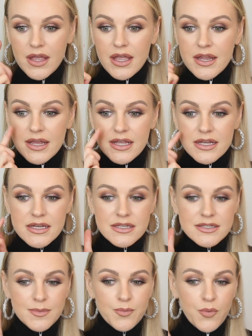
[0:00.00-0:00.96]
it
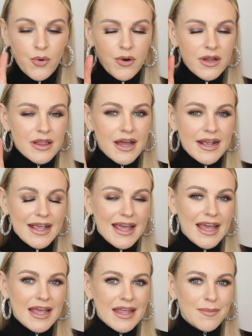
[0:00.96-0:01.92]
is more like
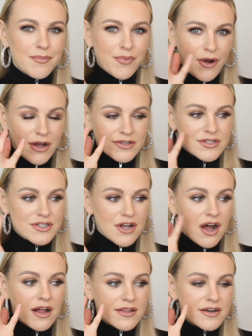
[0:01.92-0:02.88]
a bronzed
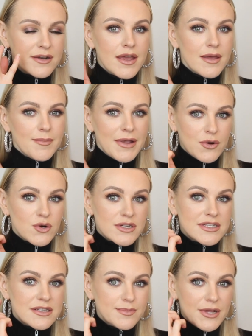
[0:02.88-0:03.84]
color
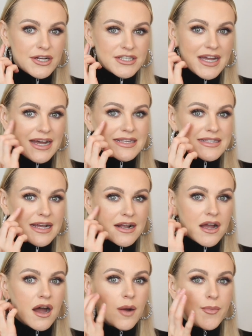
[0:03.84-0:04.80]
because this blush has
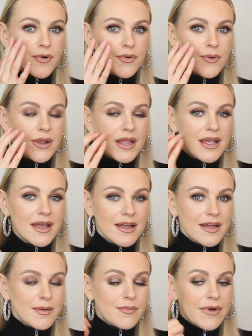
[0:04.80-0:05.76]
that coppery
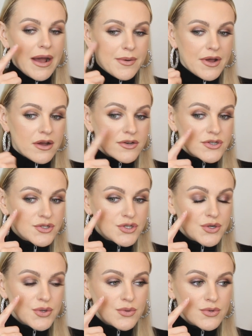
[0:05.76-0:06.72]
brown
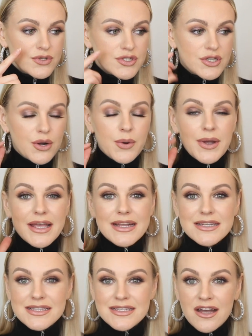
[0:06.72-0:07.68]
undertone. So
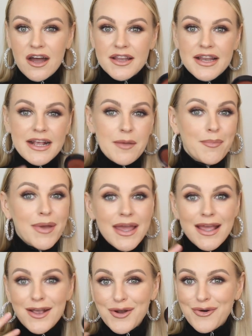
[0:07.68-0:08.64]
it is not like a
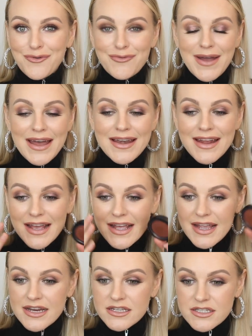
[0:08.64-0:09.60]
pink or red.
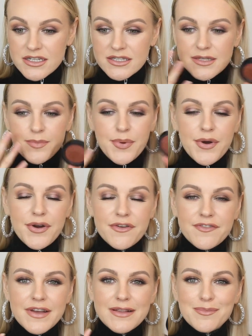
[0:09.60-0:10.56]
It is just the
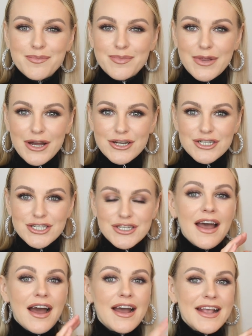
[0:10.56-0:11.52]
perfect blush.
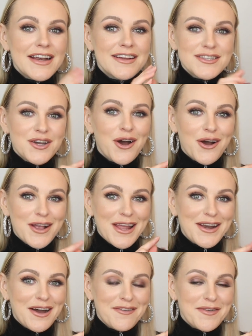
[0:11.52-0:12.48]
I cannot talk
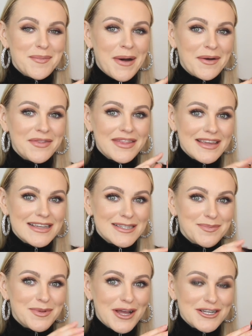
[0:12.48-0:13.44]
enough about
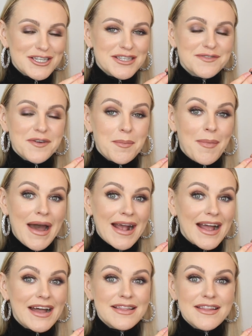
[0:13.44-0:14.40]
these blushes from
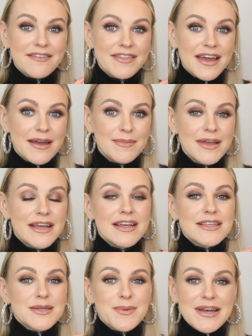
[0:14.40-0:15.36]
MAC. I love them.
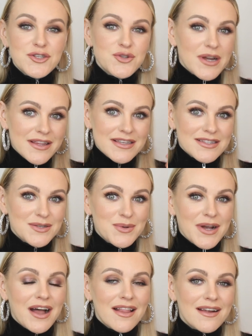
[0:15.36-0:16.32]
So tried this new
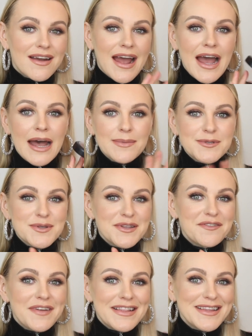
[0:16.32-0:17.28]
color, I
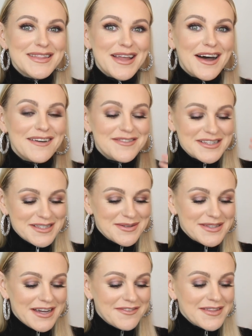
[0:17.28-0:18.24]
absolutely fell in love.
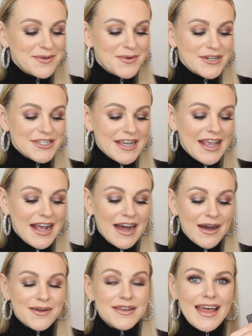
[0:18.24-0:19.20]
So definitely worth checking
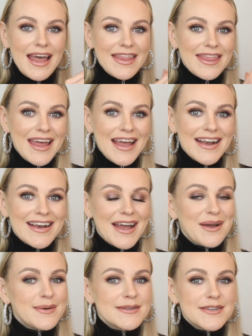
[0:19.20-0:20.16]
out. And then
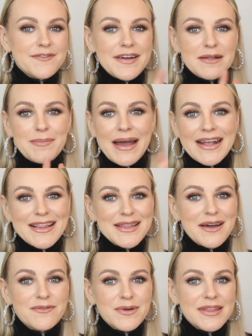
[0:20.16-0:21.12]
I also fell back in
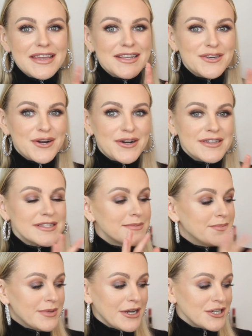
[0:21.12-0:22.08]
love with the
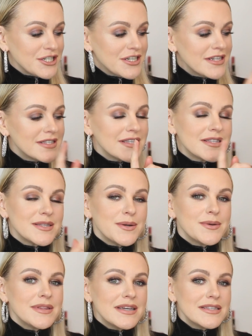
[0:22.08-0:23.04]
NARS blushes.
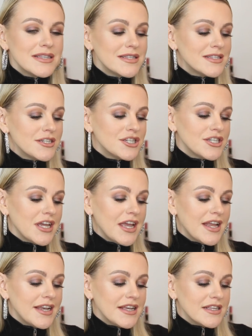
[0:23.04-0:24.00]
So this is in the
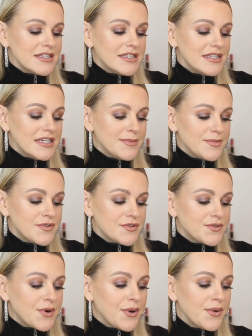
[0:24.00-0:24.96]
shade Deep
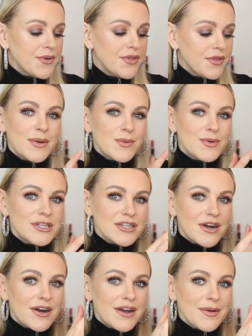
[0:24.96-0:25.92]
Throat, which
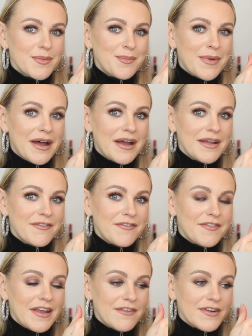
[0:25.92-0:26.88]
are my
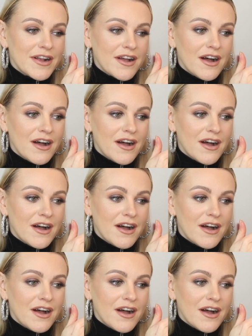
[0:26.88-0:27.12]
favorite